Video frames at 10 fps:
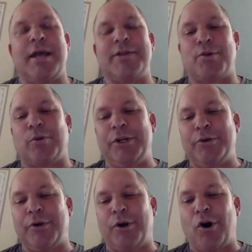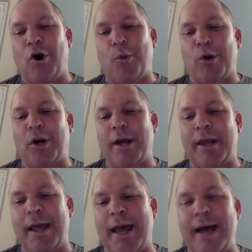And so really doing your homework
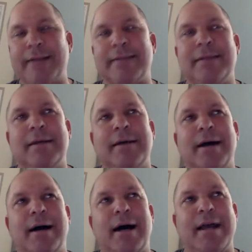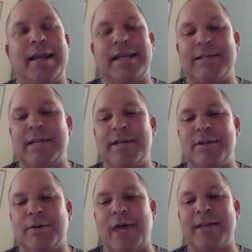on that, I think is key.
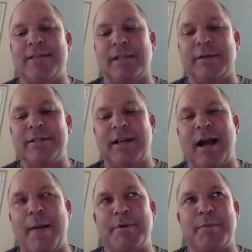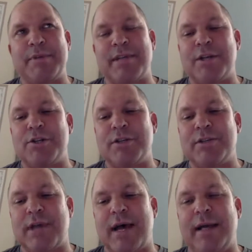So that's the listing optimization
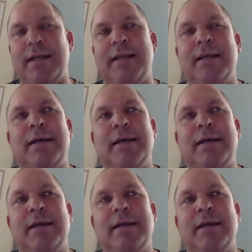side.